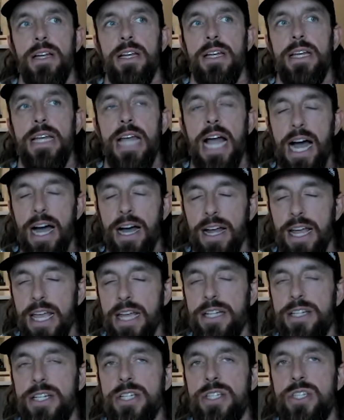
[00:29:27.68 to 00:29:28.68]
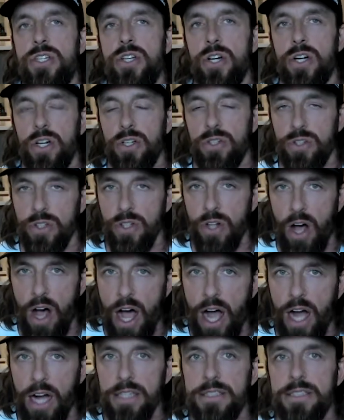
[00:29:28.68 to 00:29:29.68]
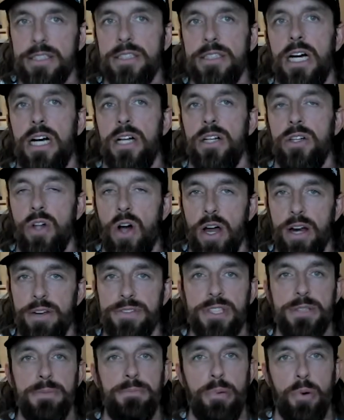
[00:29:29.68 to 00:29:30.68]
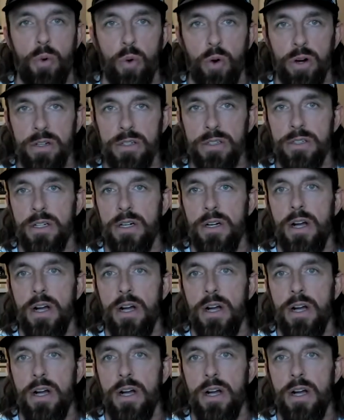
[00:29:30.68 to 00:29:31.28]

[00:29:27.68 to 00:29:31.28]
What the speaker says: yeah, it just took a lot of support.